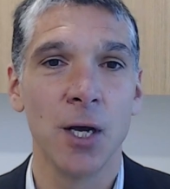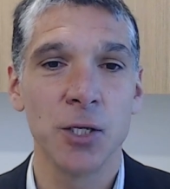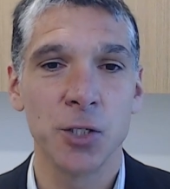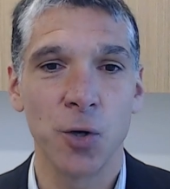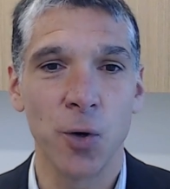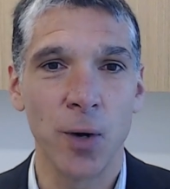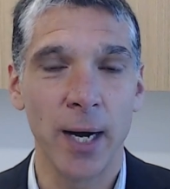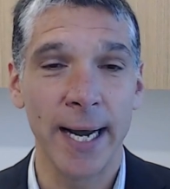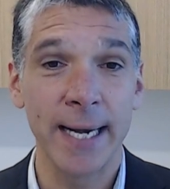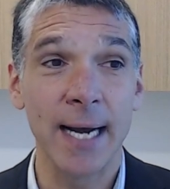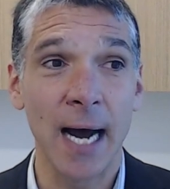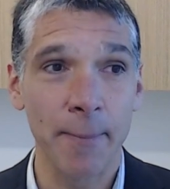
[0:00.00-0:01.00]
So,
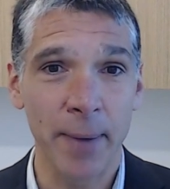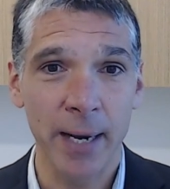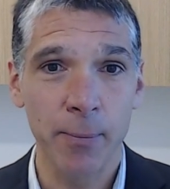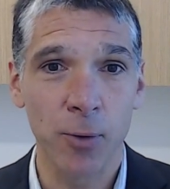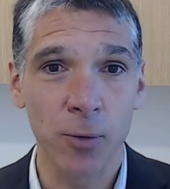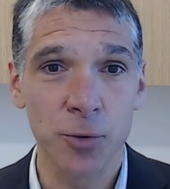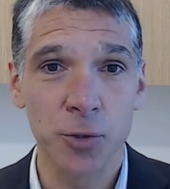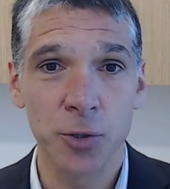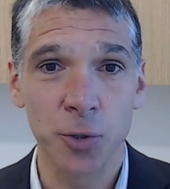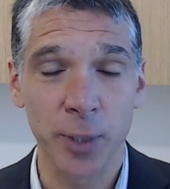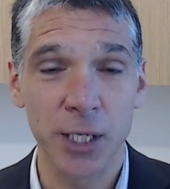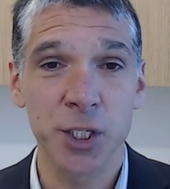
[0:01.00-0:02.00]
and I'm able
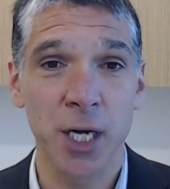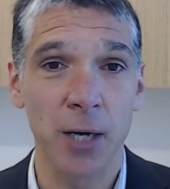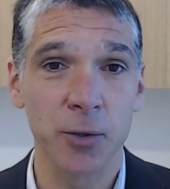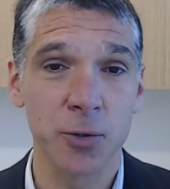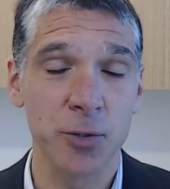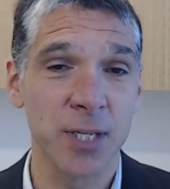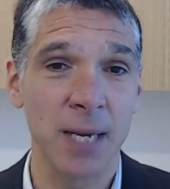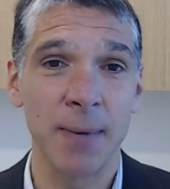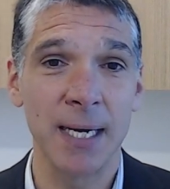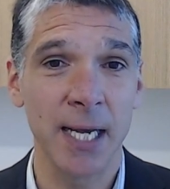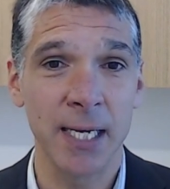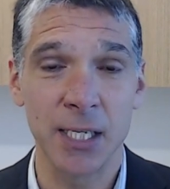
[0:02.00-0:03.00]
to reach out to them
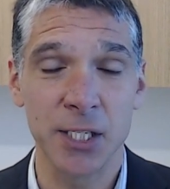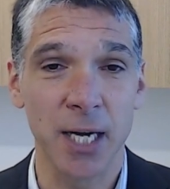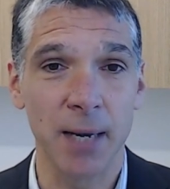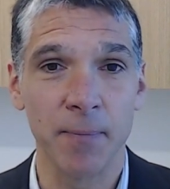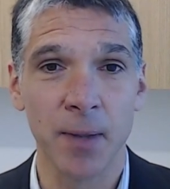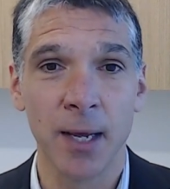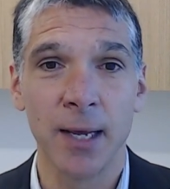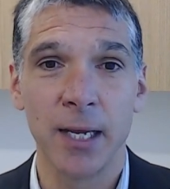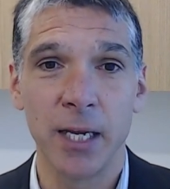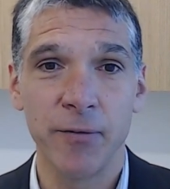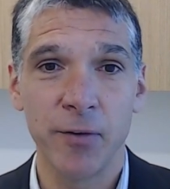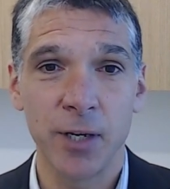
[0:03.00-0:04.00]
at any time,
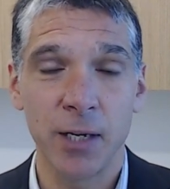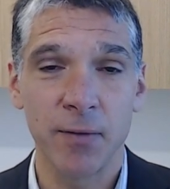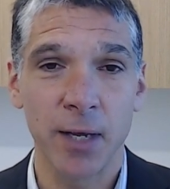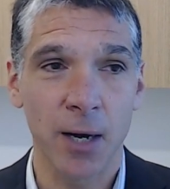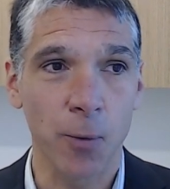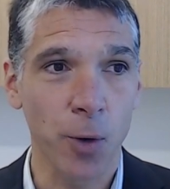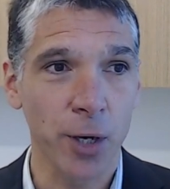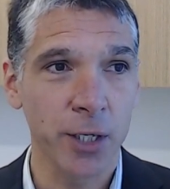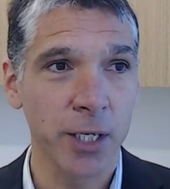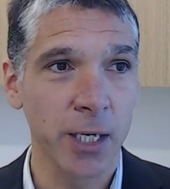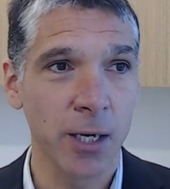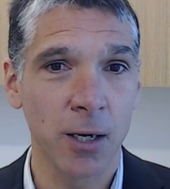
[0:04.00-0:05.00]
even if they are
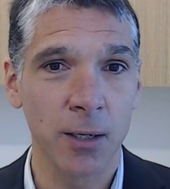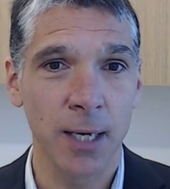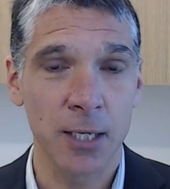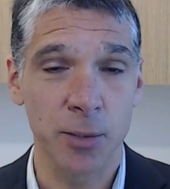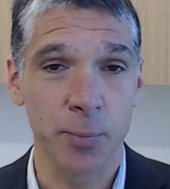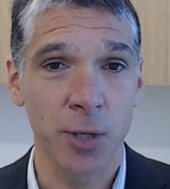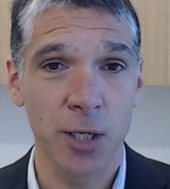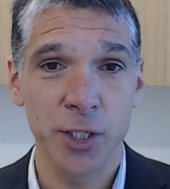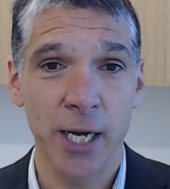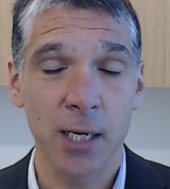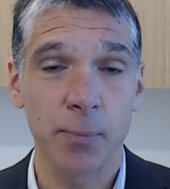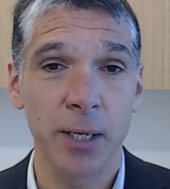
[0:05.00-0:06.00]
working on as a
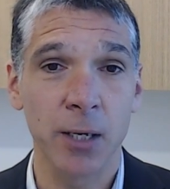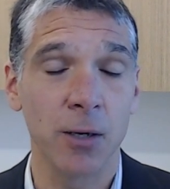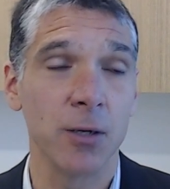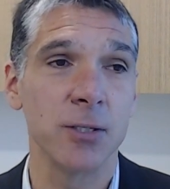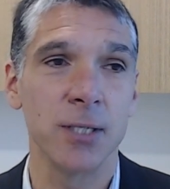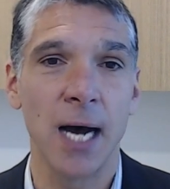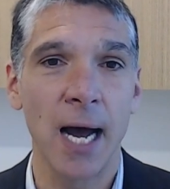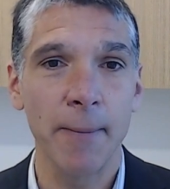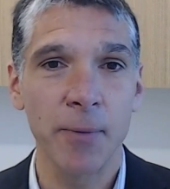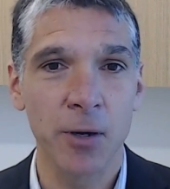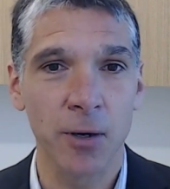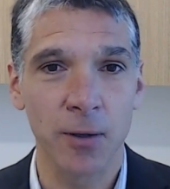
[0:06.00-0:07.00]
project, because
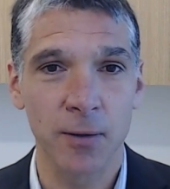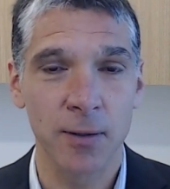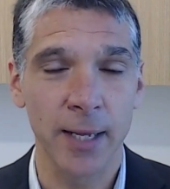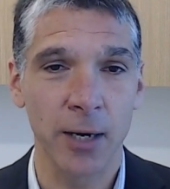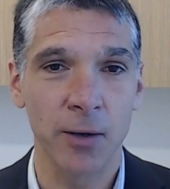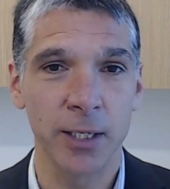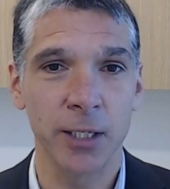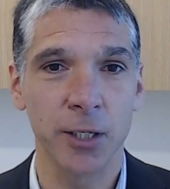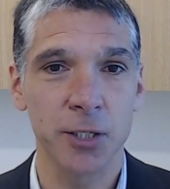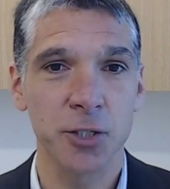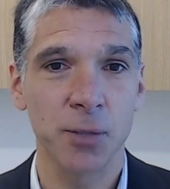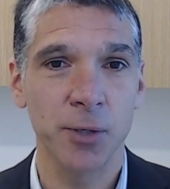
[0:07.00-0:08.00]
I'm not their only
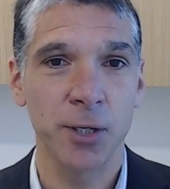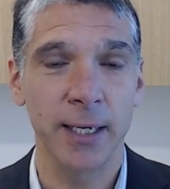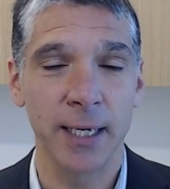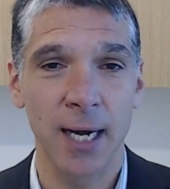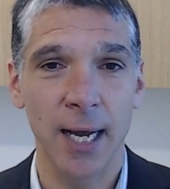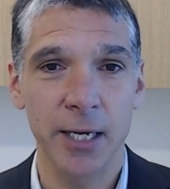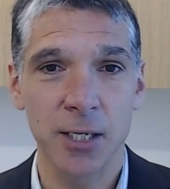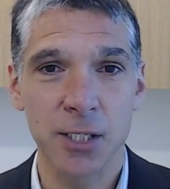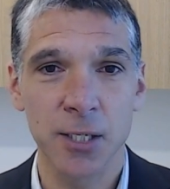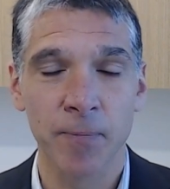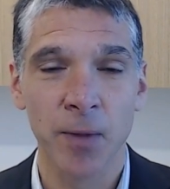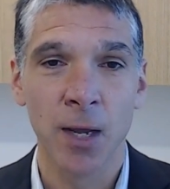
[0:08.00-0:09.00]
customer and client.